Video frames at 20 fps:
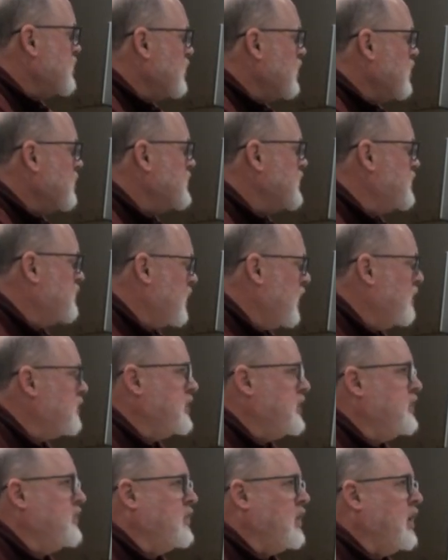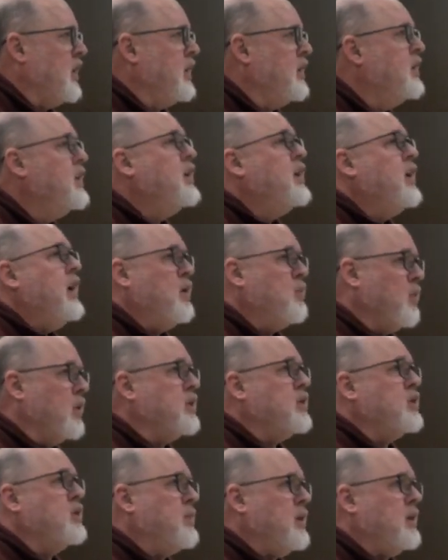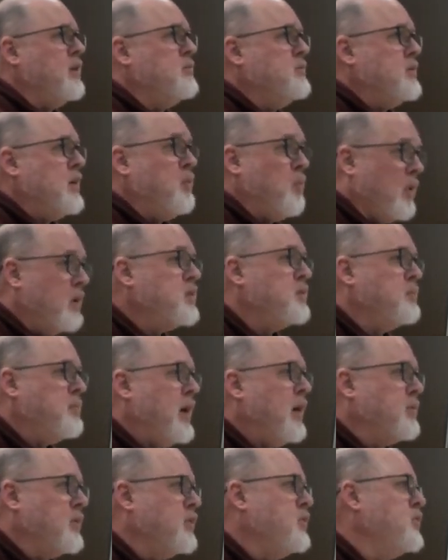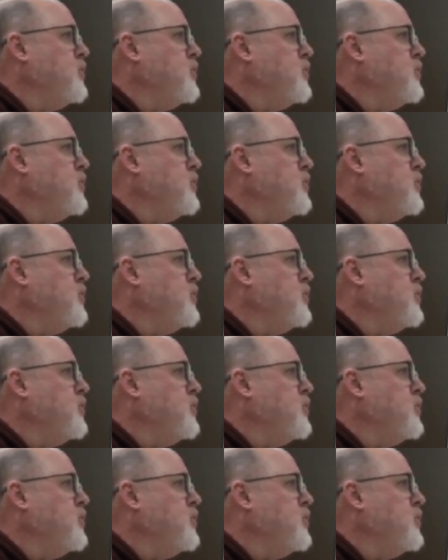terms, is roughly to say he wanted to be able to